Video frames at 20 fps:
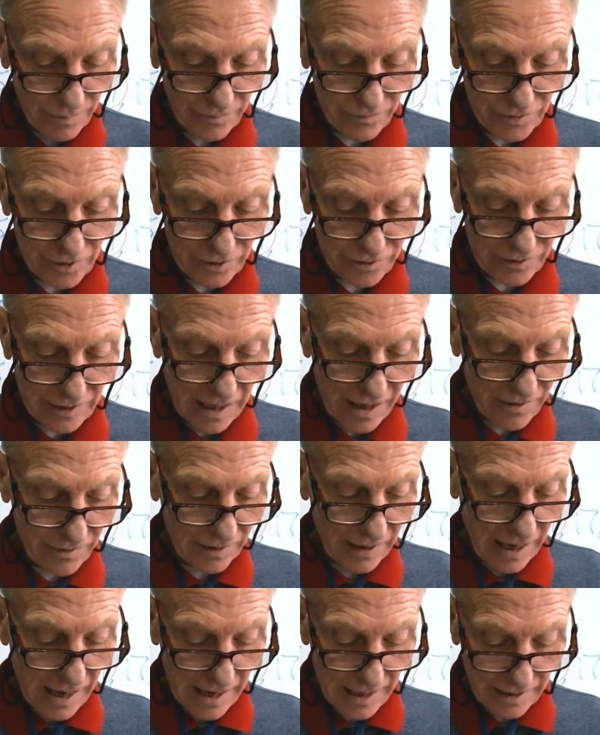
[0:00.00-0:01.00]
just
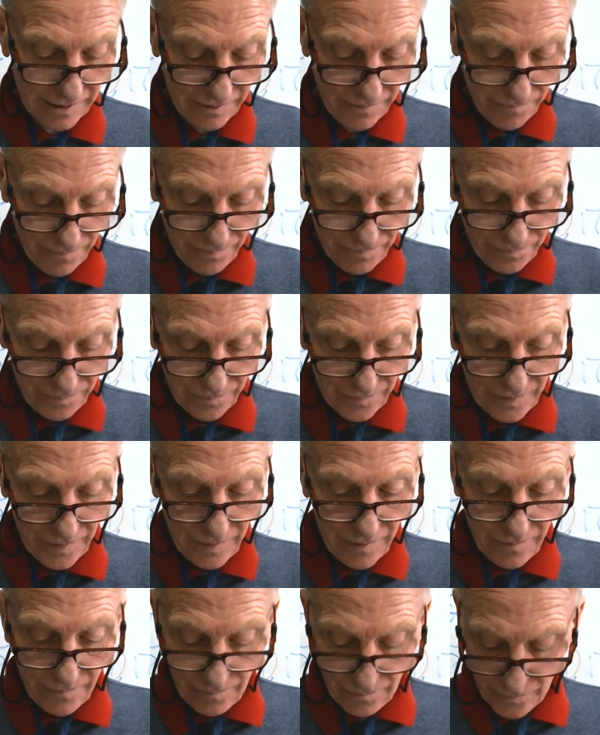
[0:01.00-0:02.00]
outlined.
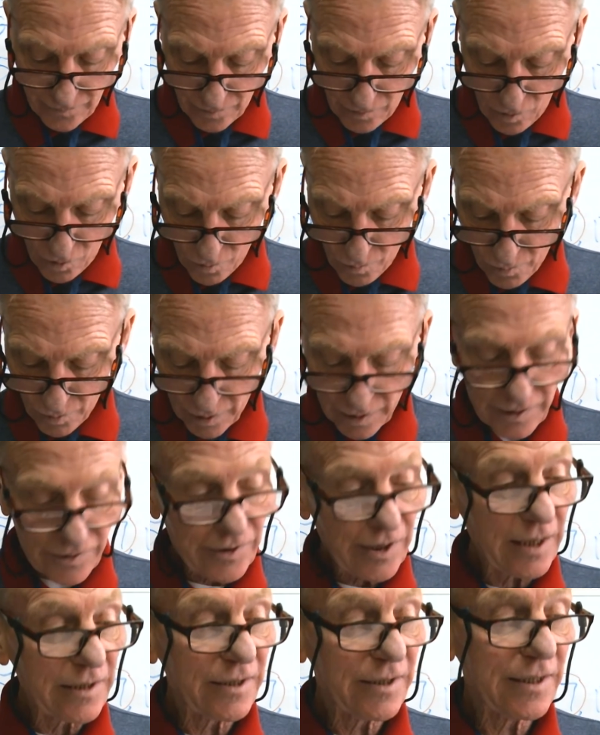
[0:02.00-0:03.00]
Homework is
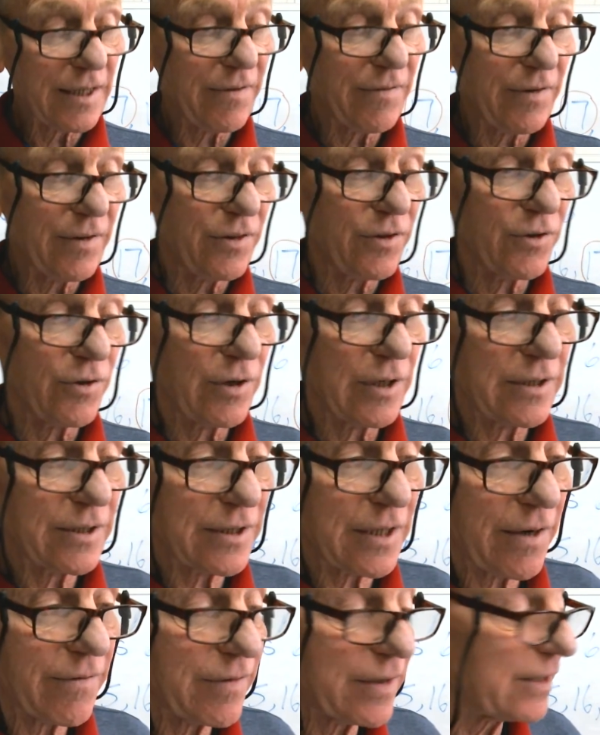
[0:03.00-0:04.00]
on
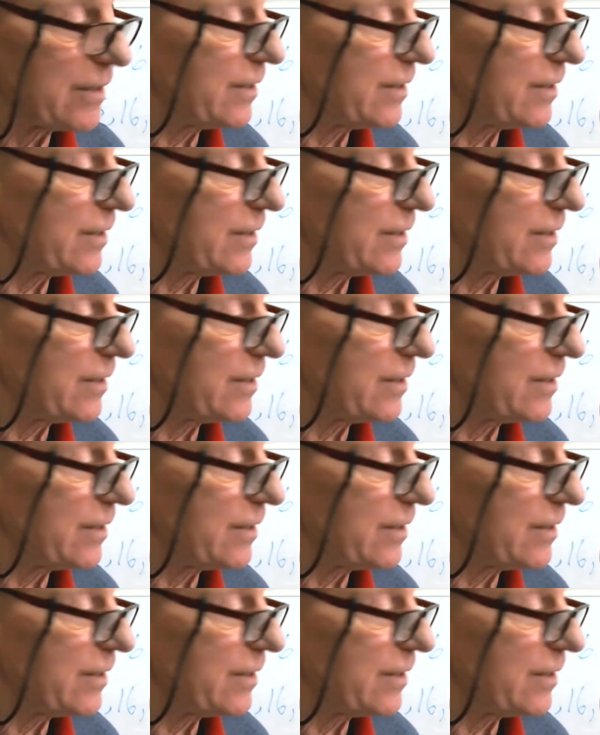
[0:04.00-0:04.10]
737 and